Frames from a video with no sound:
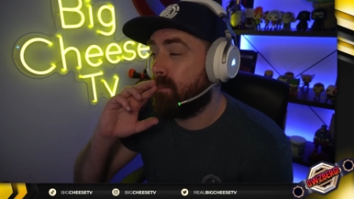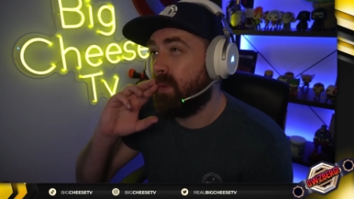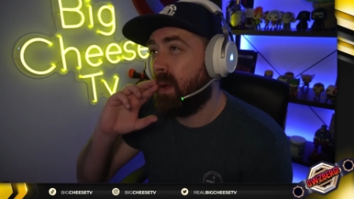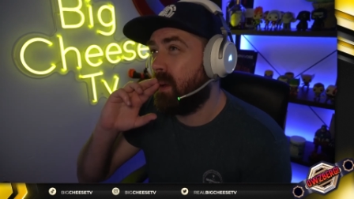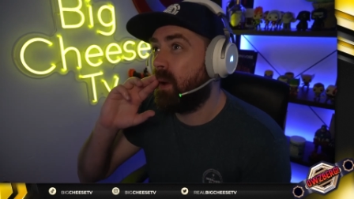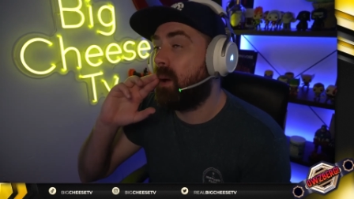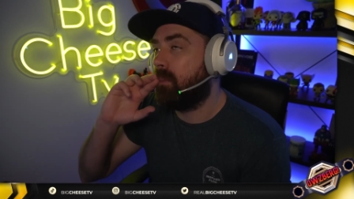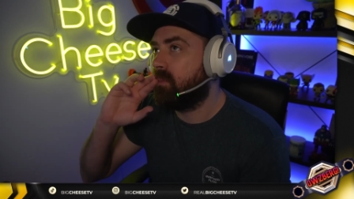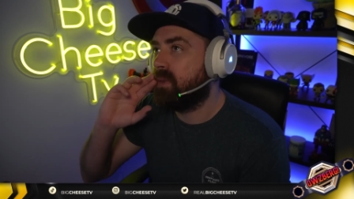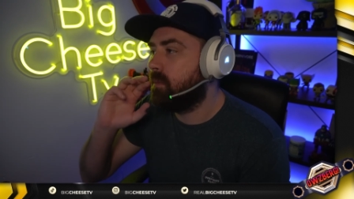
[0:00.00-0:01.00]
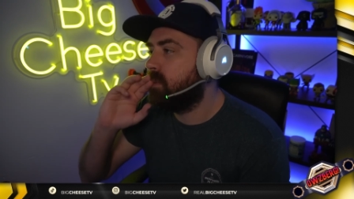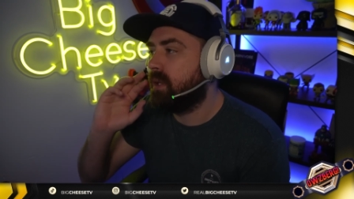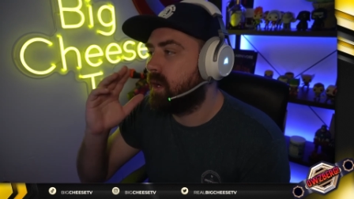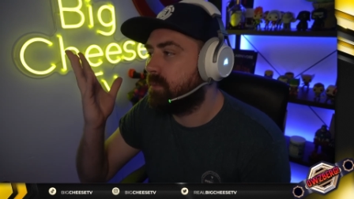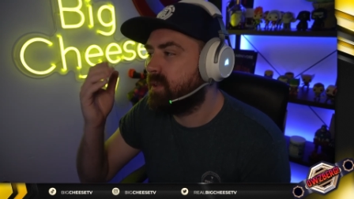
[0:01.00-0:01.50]
Not a lot, you
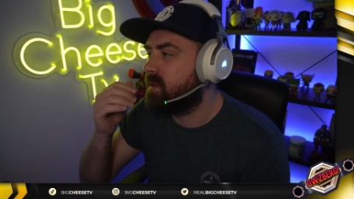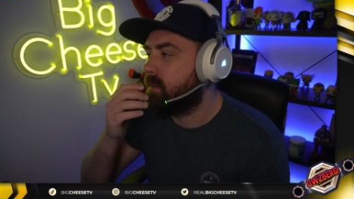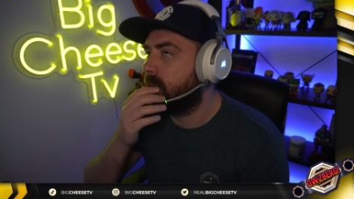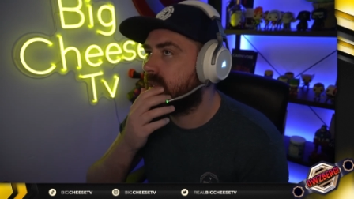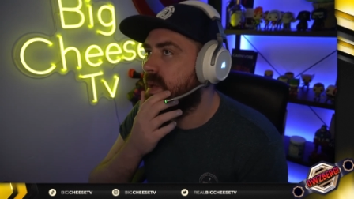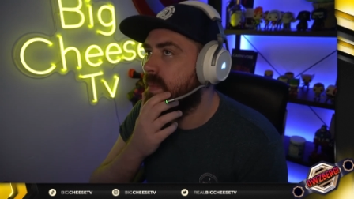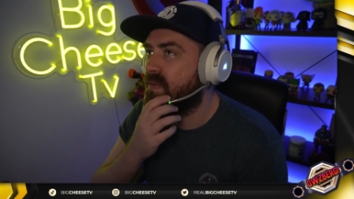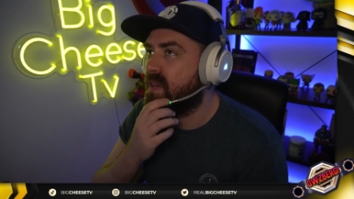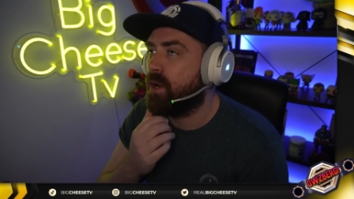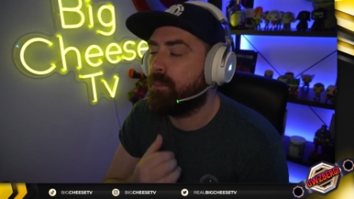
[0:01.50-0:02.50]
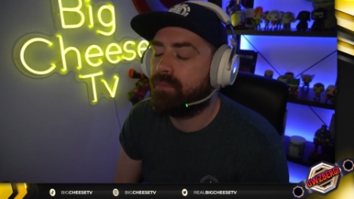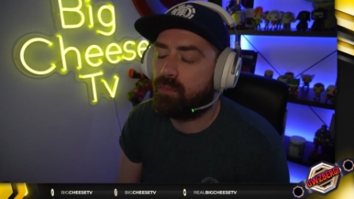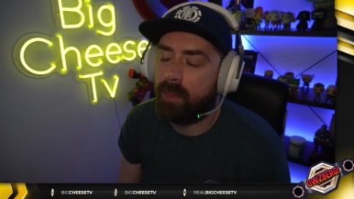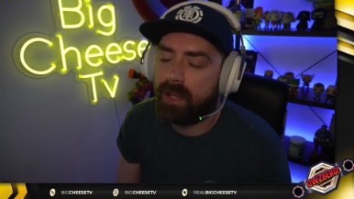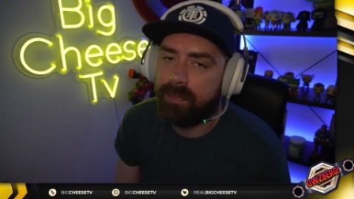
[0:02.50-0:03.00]
know, it's gonna be about ten minute video
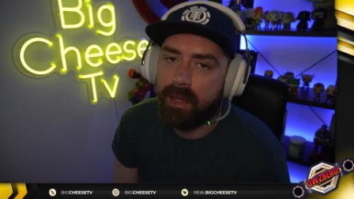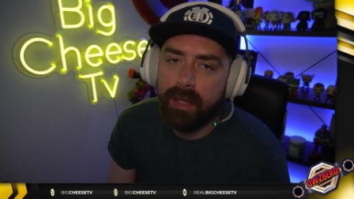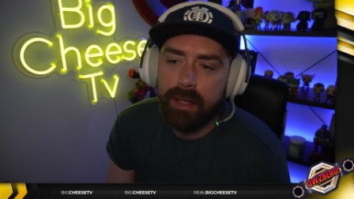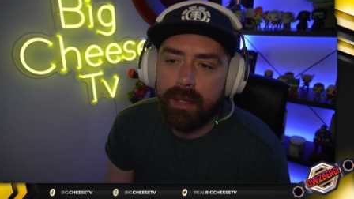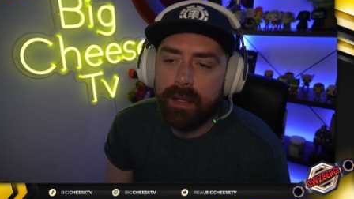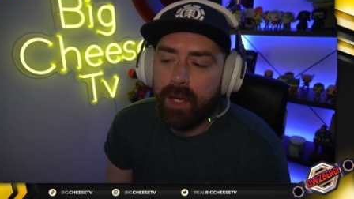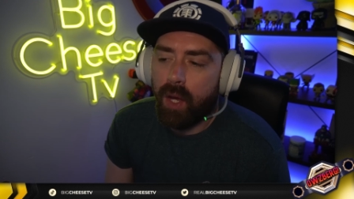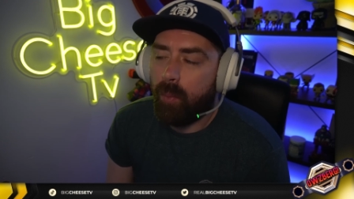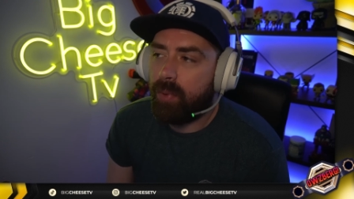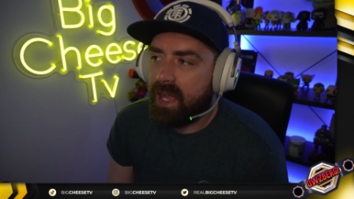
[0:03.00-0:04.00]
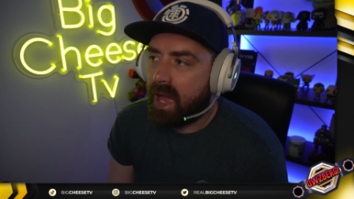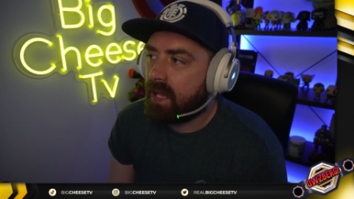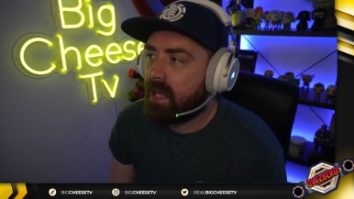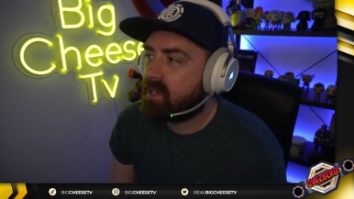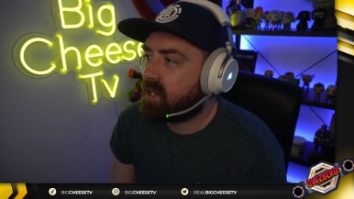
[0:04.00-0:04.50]
probably. But yeah,
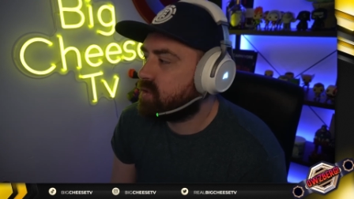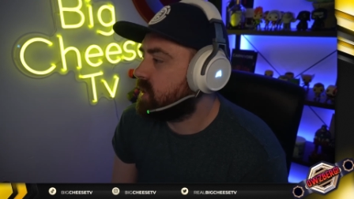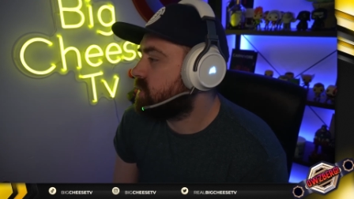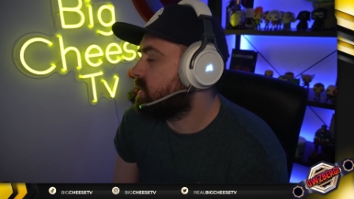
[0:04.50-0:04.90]
let's get straight into it.